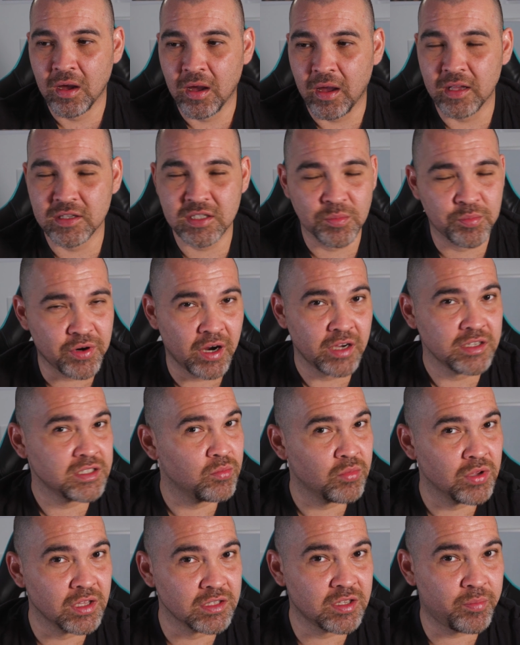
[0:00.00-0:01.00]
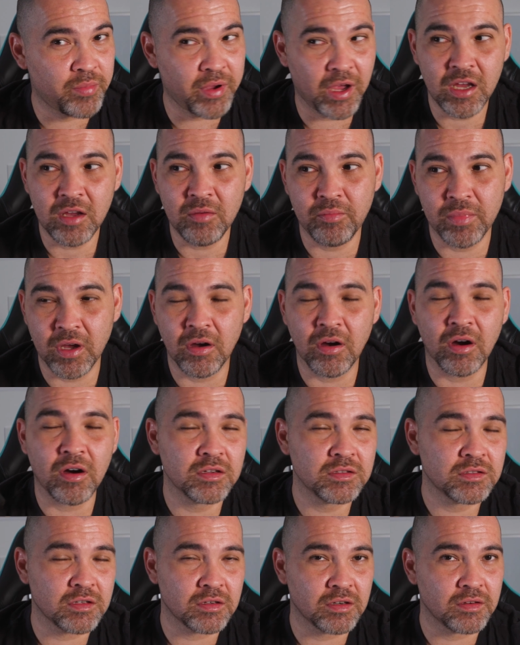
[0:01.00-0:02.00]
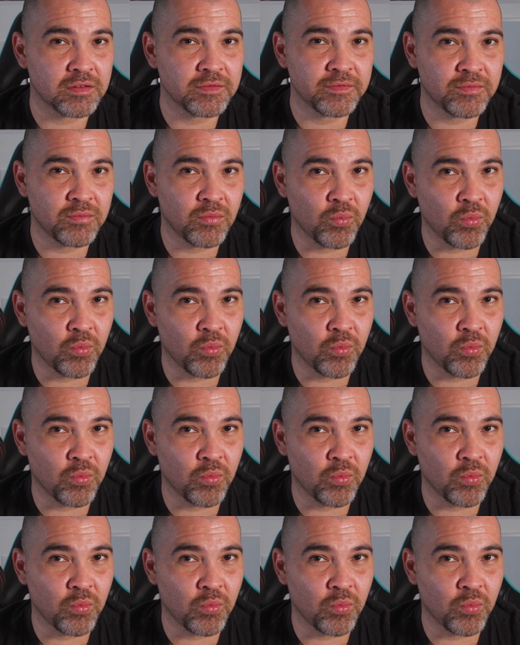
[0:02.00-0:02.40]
it's a price I'm willing to pay because of